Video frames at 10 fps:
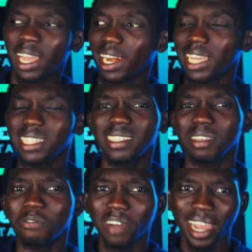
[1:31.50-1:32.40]
Let's
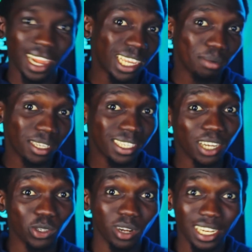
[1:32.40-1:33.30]
see if AliExpress
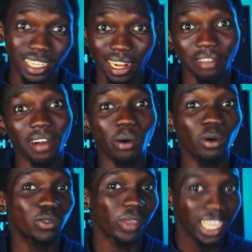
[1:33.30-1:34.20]
actually deliver
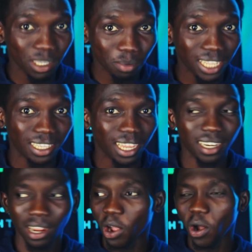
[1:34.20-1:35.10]
what we
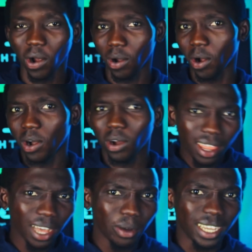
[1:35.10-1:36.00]
expected or
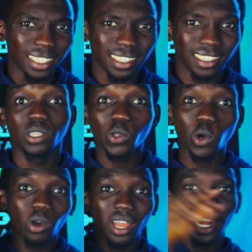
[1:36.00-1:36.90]
otherwise.
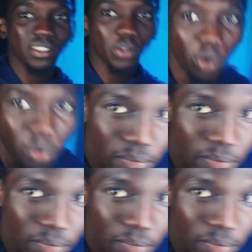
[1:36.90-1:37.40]
So let's go.